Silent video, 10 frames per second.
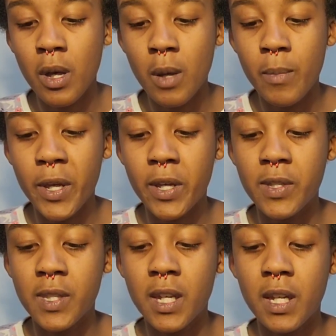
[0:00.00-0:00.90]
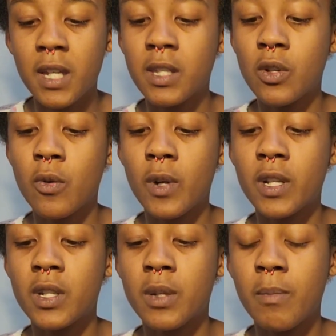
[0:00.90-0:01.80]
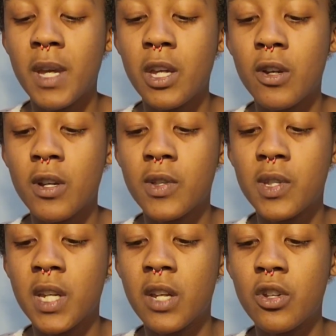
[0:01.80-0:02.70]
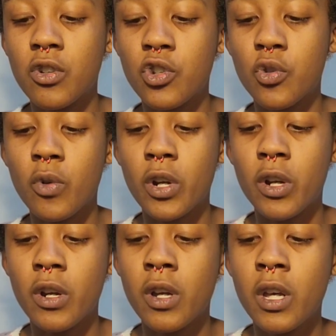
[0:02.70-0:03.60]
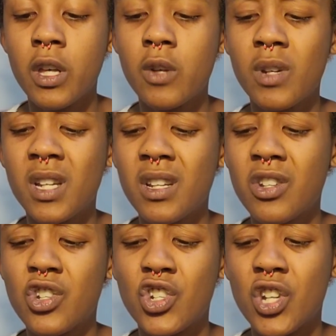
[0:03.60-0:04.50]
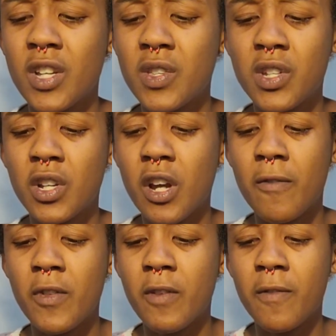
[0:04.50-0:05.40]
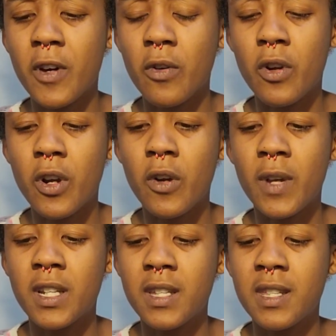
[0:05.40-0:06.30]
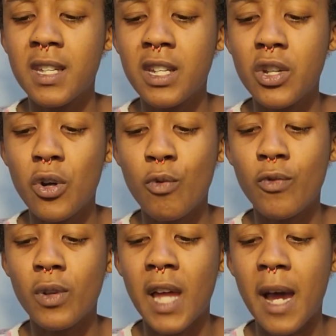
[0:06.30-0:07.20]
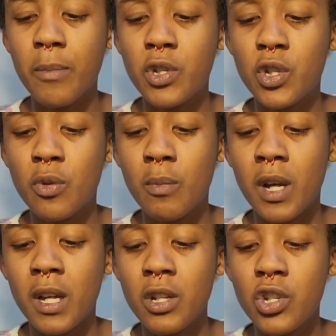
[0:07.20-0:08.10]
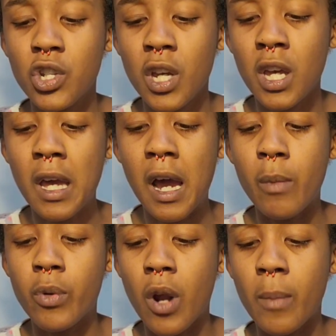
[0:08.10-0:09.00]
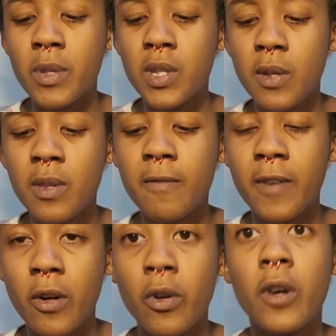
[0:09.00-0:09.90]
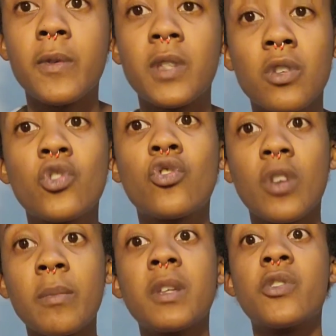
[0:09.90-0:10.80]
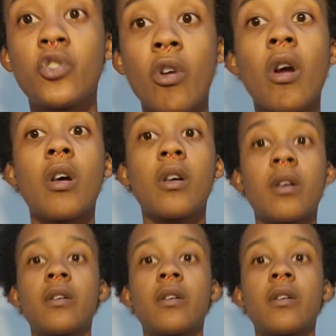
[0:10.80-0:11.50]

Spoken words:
because then it's going to make your extender shorter. You need it just to cover the Velcro. It doesn't need to overlap too much. I promise you the Velcro is extremely strong,